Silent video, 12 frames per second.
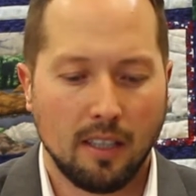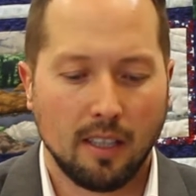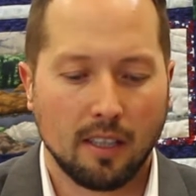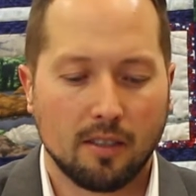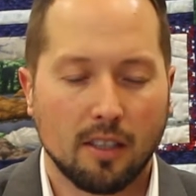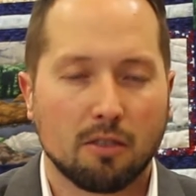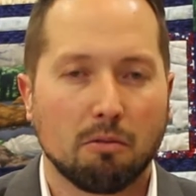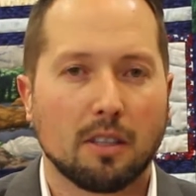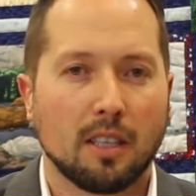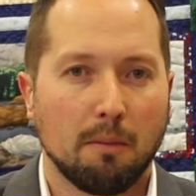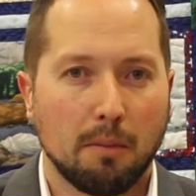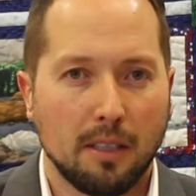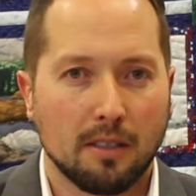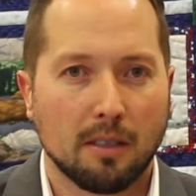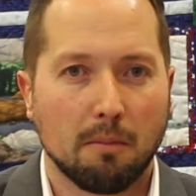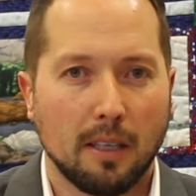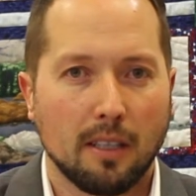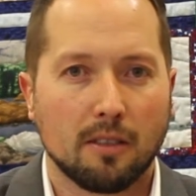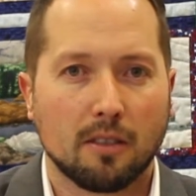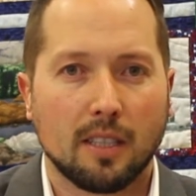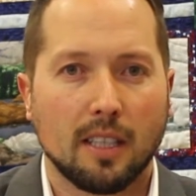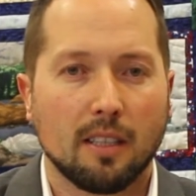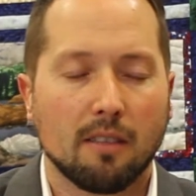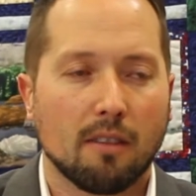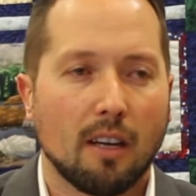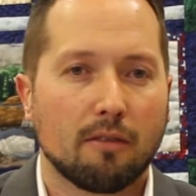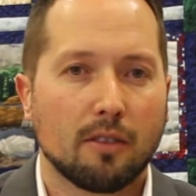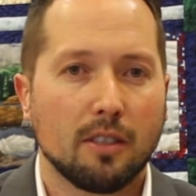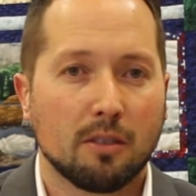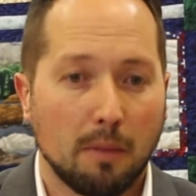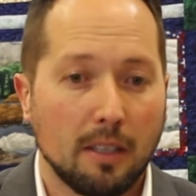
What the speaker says: exist with companies that might undertake these offerings.